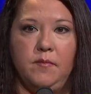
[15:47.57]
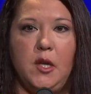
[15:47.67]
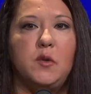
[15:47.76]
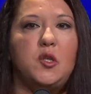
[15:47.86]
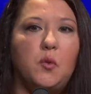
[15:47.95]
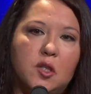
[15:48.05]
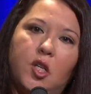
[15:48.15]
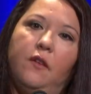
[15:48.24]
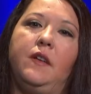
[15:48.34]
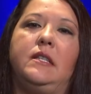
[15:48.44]
There was no
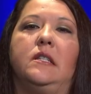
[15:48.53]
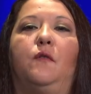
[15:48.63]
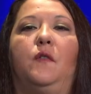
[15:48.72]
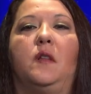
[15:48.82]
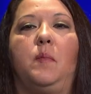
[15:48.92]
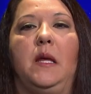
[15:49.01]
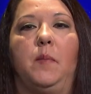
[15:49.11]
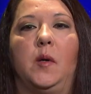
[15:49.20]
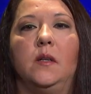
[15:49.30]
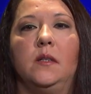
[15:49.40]
services for the
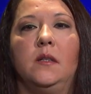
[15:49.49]
people.